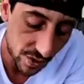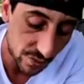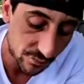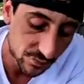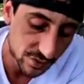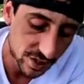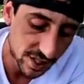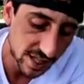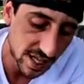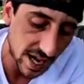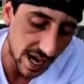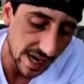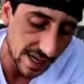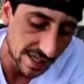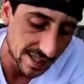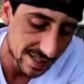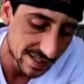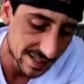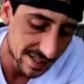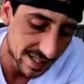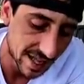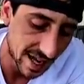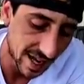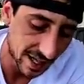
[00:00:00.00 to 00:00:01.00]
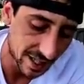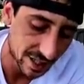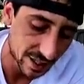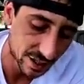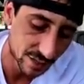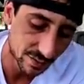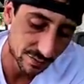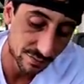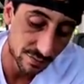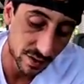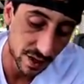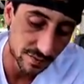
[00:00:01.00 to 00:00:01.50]
58,
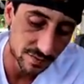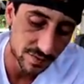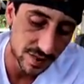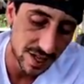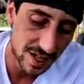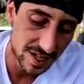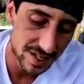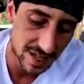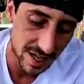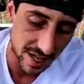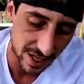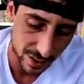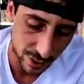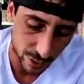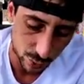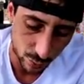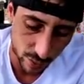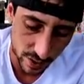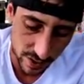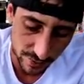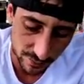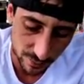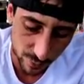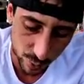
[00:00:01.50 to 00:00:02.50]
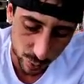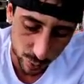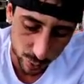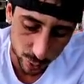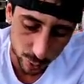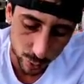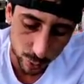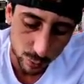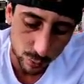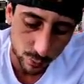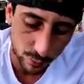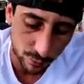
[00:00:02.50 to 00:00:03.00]
6, 56, 24,
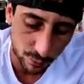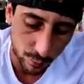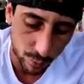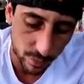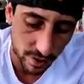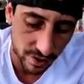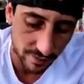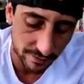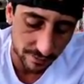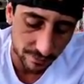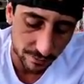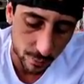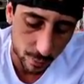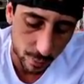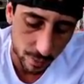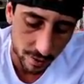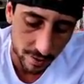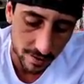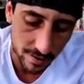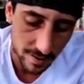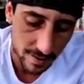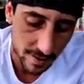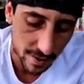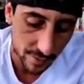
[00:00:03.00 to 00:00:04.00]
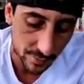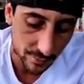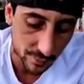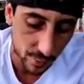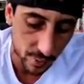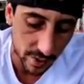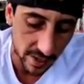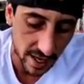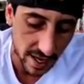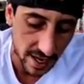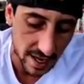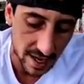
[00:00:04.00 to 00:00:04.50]
2, 44,
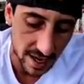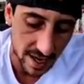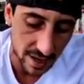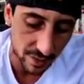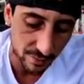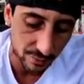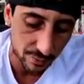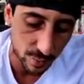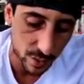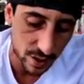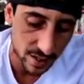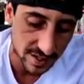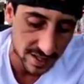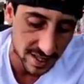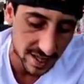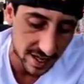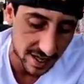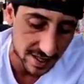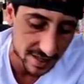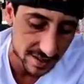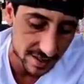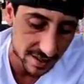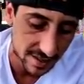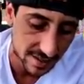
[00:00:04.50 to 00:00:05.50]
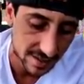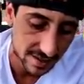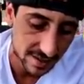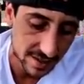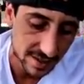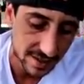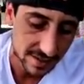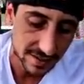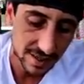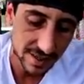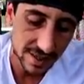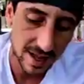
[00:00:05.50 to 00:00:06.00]
48, and a 46.
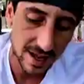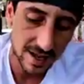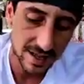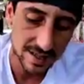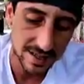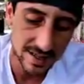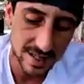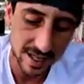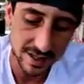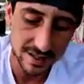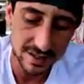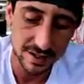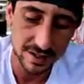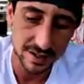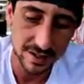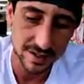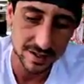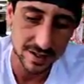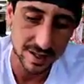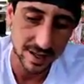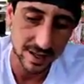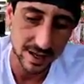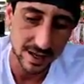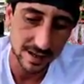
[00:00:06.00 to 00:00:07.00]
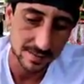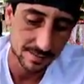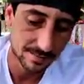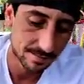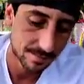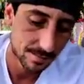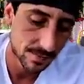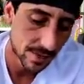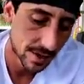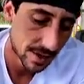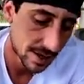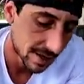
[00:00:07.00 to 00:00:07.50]
It's a lot of 6 on this ticket.
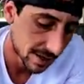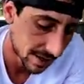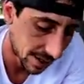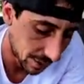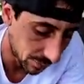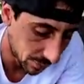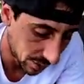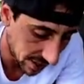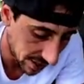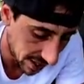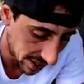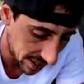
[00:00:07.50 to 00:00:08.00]
Can